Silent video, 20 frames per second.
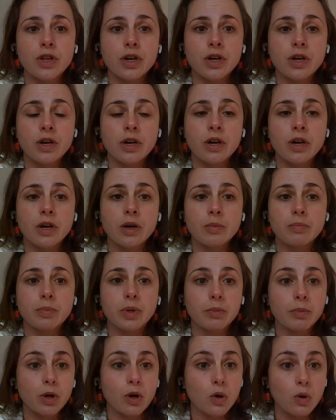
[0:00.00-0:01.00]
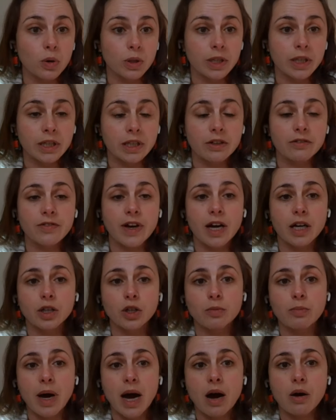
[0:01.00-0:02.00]
the people holding de
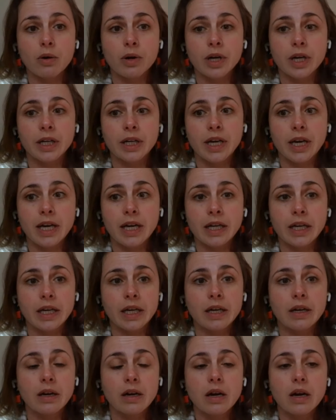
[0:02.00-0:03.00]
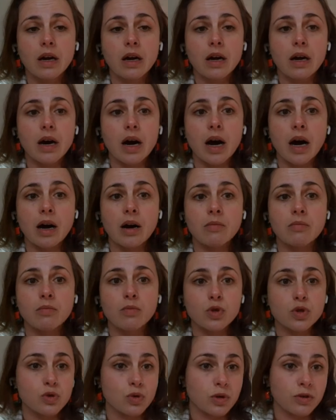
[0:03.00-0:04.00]
facto power in Haiti,
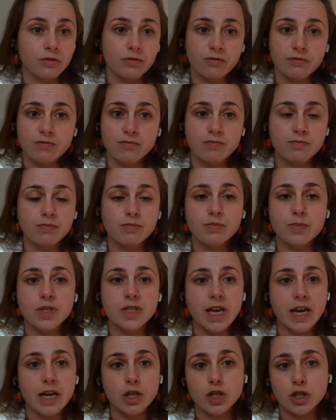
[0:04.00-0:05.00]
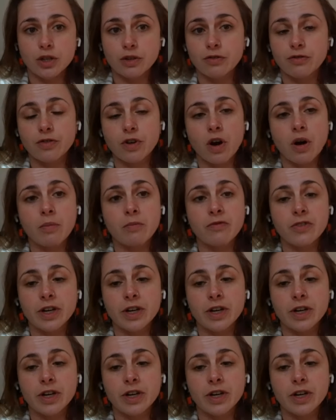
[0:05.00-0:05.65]
was sort of sanctioned from